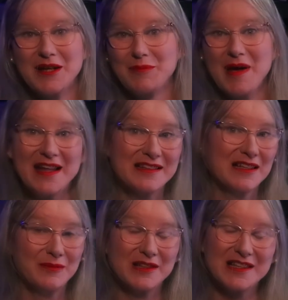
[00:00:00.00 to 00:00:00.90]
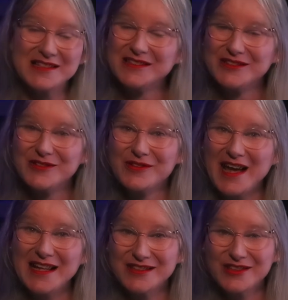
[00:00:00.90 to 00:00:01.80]
that Matt Dinniman doesn't do
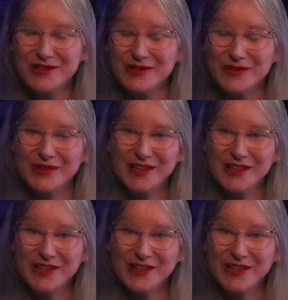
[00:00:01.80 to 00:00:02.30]
that too.